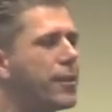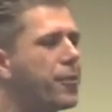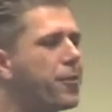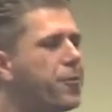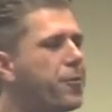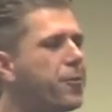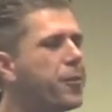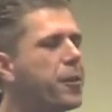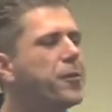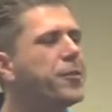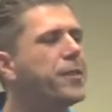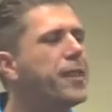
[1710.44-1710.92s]

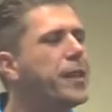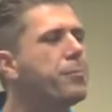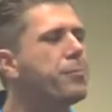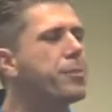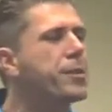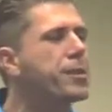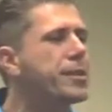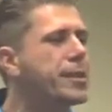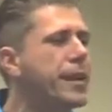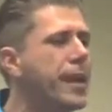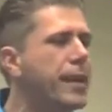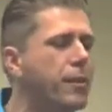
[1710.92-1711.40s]

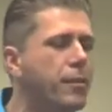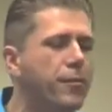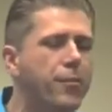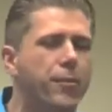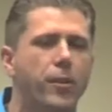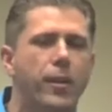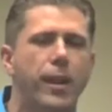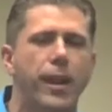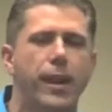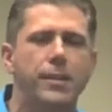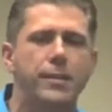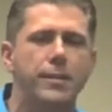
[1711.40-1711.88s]
50% of
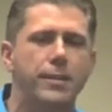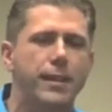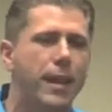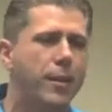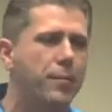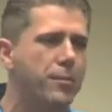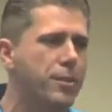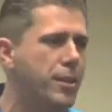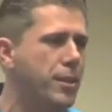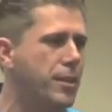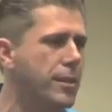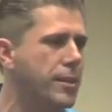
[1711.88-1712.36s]
your
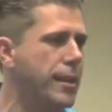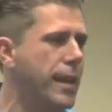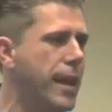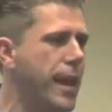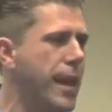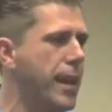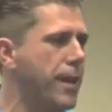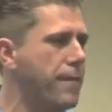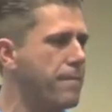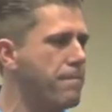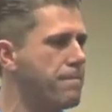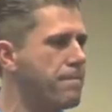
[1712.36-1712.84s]
enzymes are
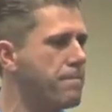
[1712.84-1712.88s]
dead?